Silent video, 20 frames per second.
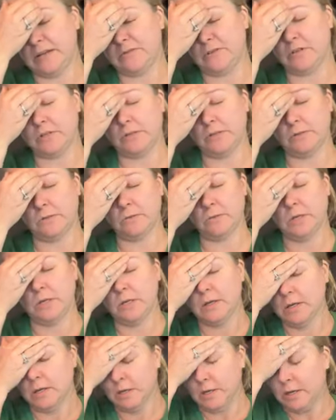this afternoon.
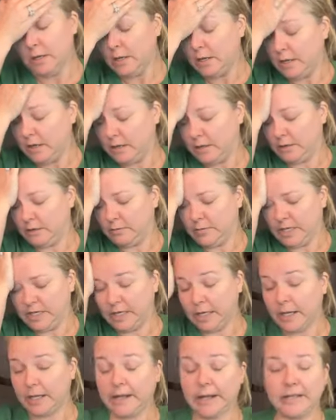
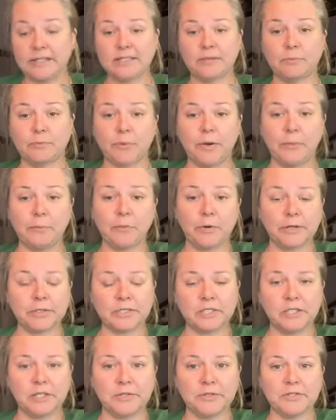I got some prep
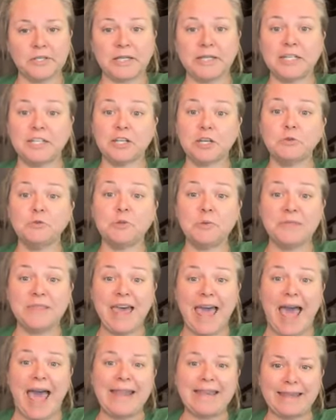work to do, so I need to go do
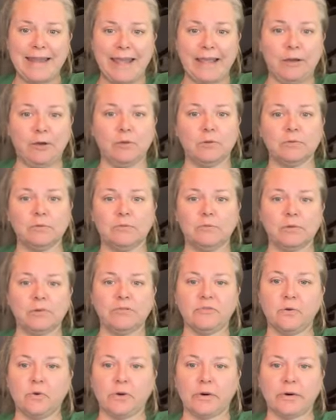that now
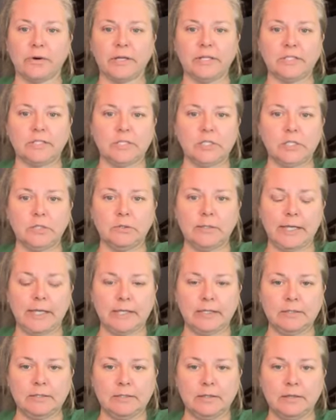before it's too
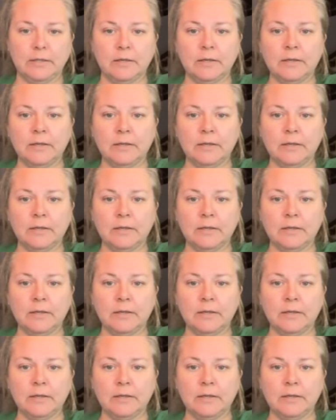late.